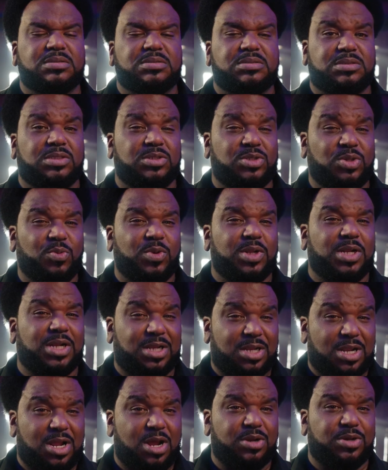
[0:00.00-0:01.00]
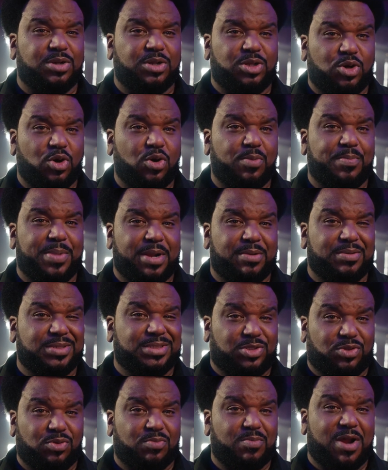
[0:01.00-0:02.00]
So you want to launder your berries
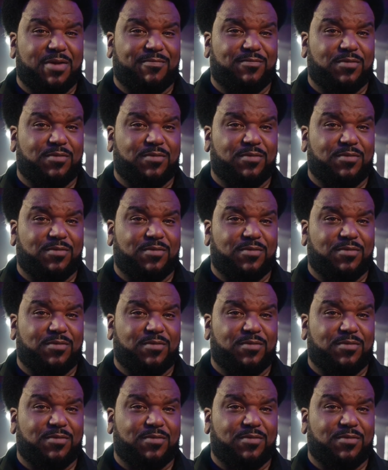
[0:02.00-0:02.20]
through my